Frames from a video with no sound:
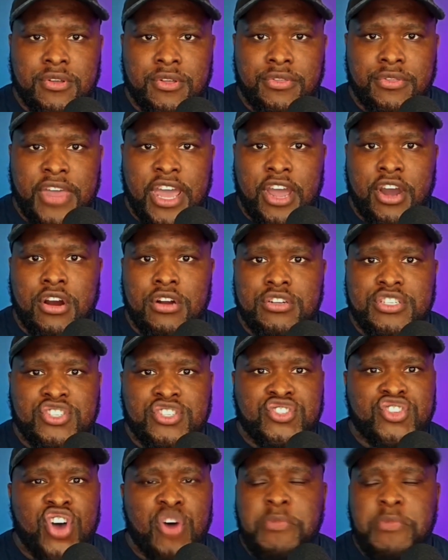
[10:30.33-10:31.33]
They hurt
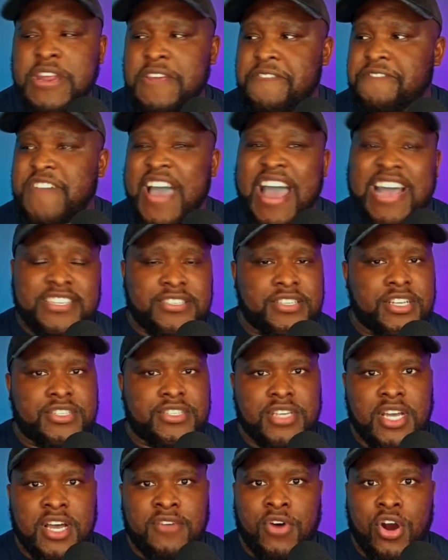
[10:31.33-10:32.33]
so many
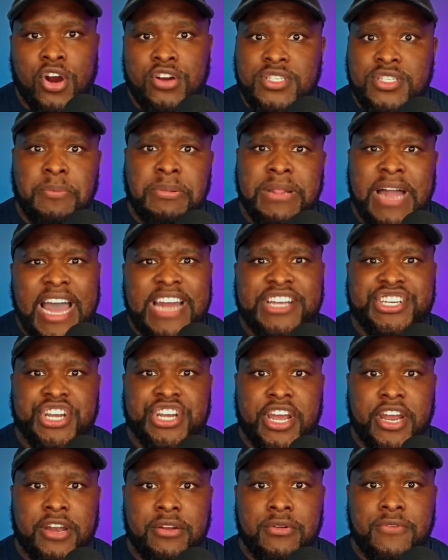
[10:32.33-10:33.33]
facets of our supply
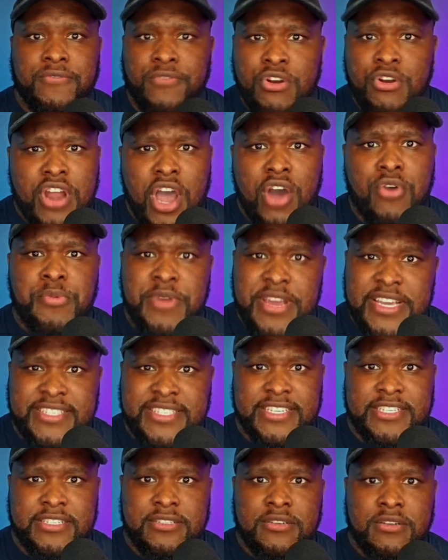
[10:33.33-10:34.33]
chain for no
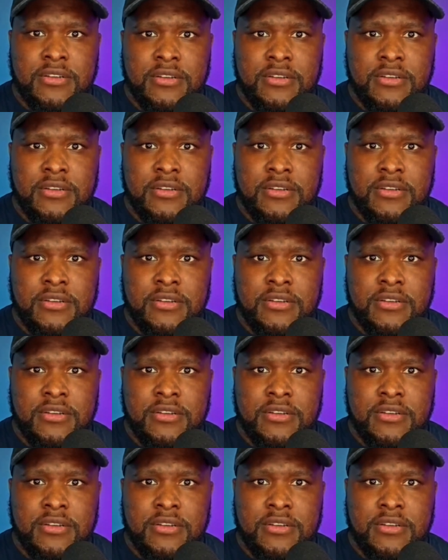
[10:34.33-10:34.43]
reason.